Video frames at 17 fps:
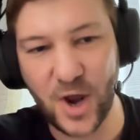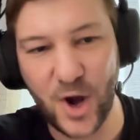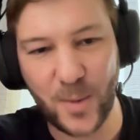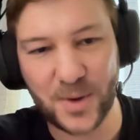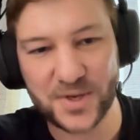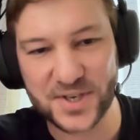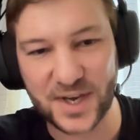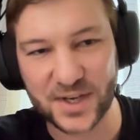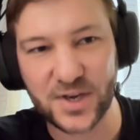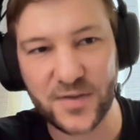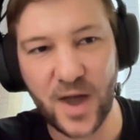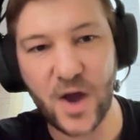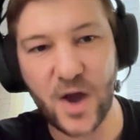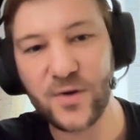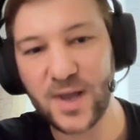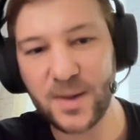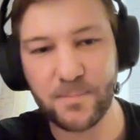economics is actually
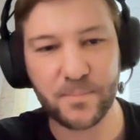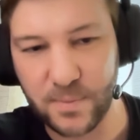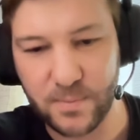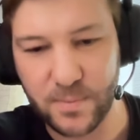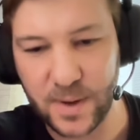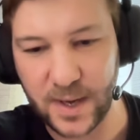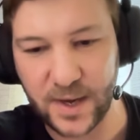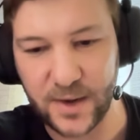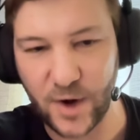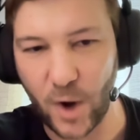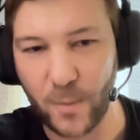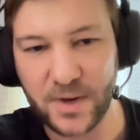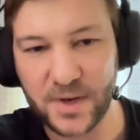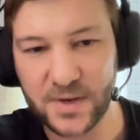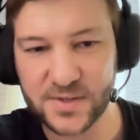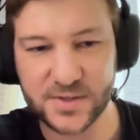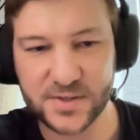the only
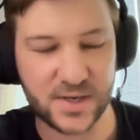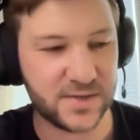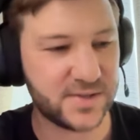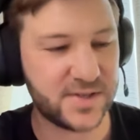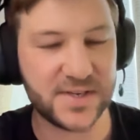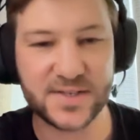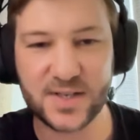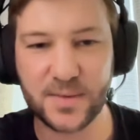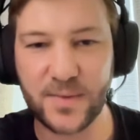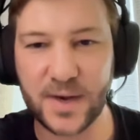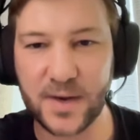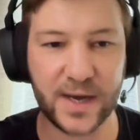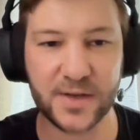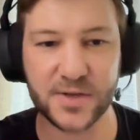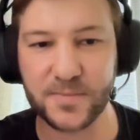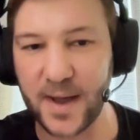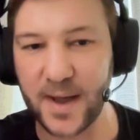economics system that
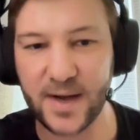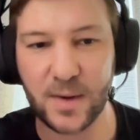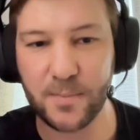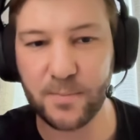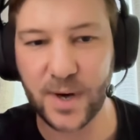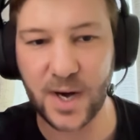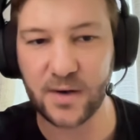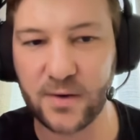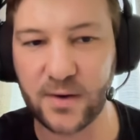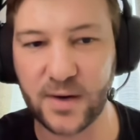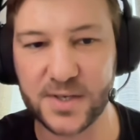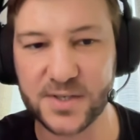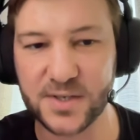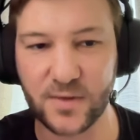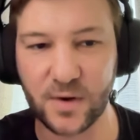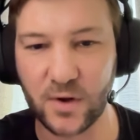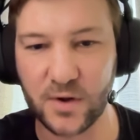has made any
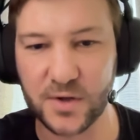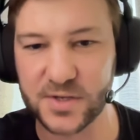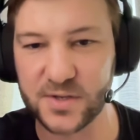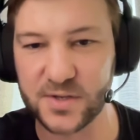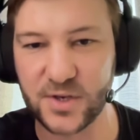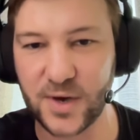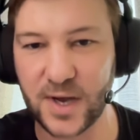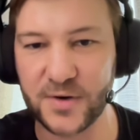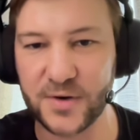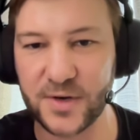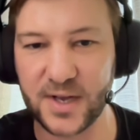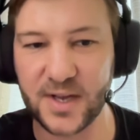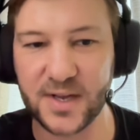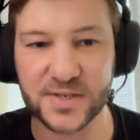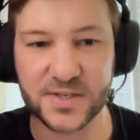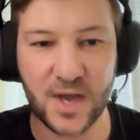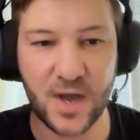progress in the last 200
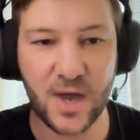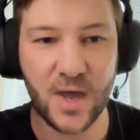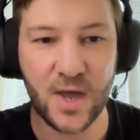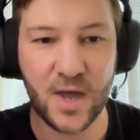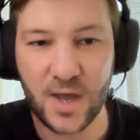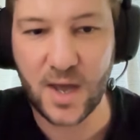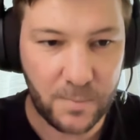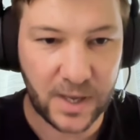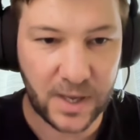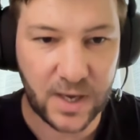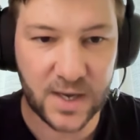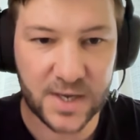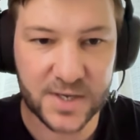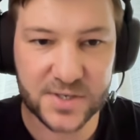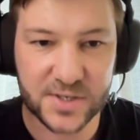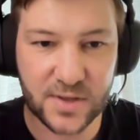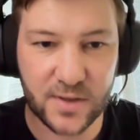years
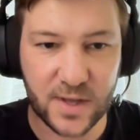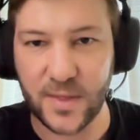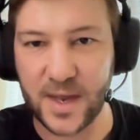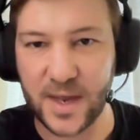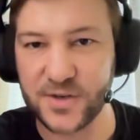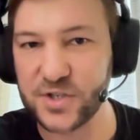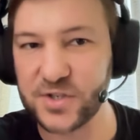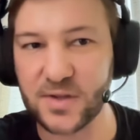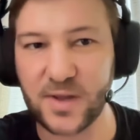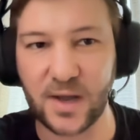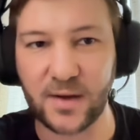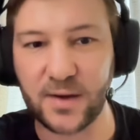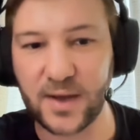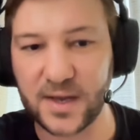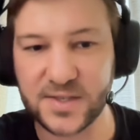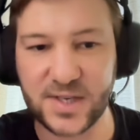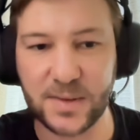because they're just
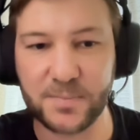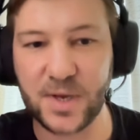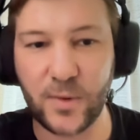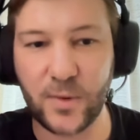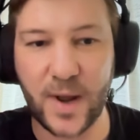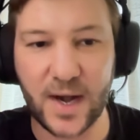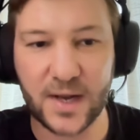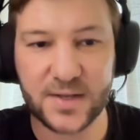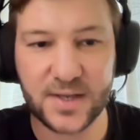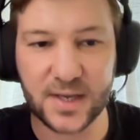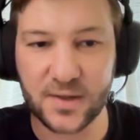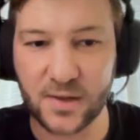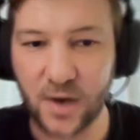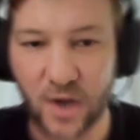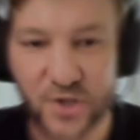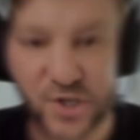like accepting reality and